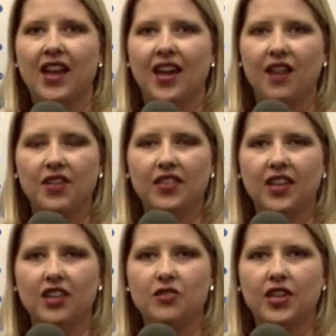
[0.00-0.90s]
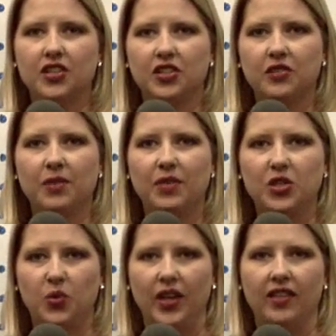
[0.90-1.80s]
Everything you can do in
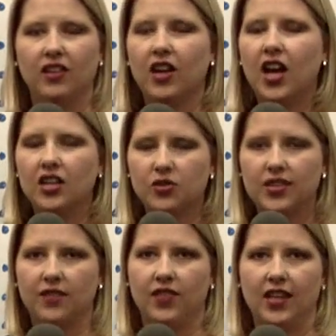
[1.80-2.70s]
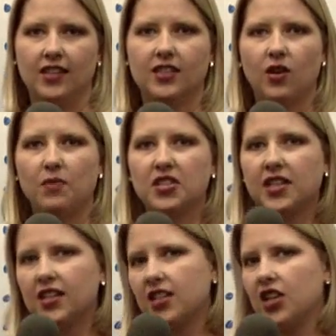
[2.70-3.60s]
between. There are hundreds of things. So I'm just
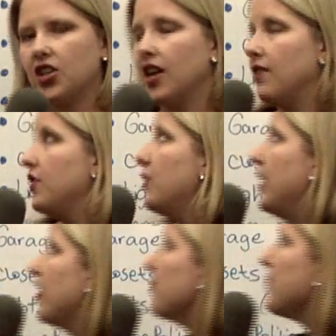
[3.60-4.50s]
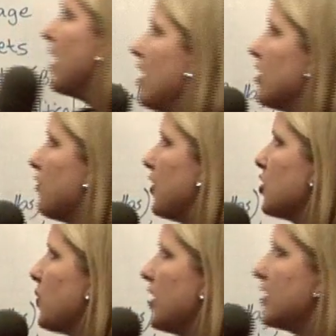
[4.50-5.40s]
going to touch on a few here. The
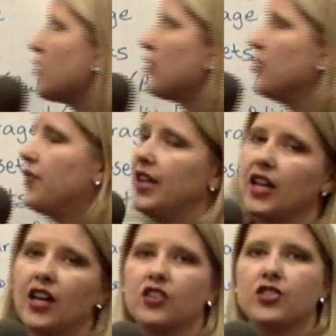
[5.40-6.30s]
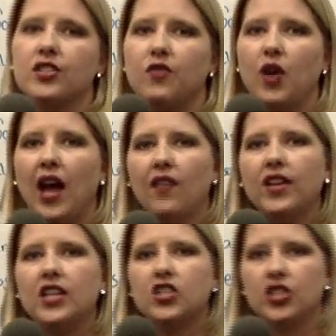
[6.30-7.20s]
first one is roof and gutters. If you have
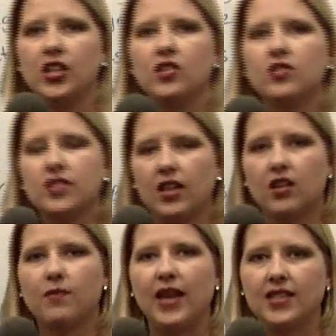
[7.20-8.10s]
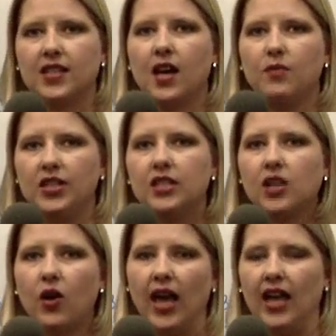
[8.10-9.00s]
any shingles that are messed up, you need to
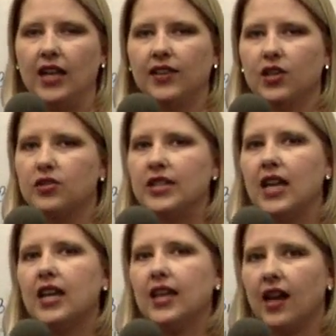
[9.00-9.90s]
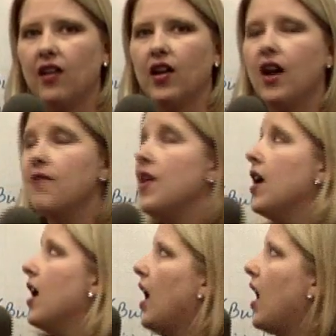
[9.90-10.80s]
go ahead and get those taken care of.
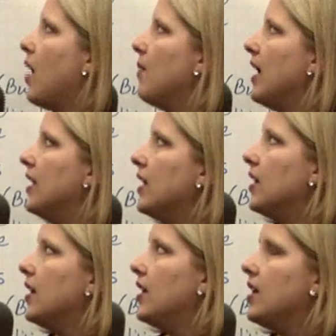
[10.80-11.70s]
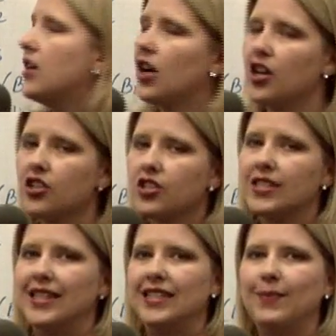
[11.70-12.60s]
And any gutters
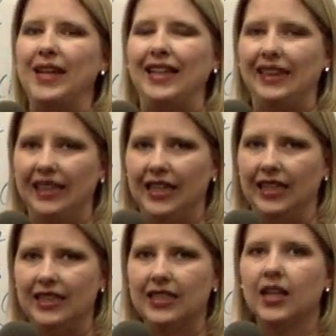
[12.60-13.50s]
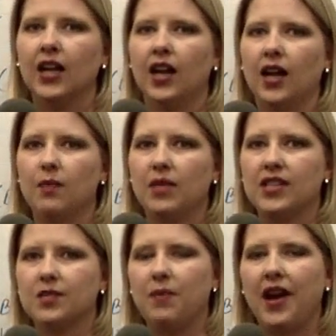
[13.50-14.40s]
need to be cleaned
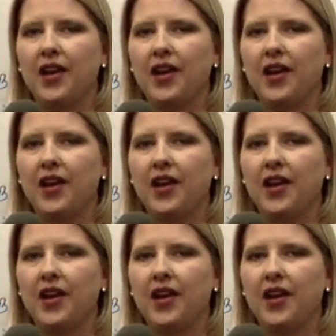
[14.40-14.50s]
because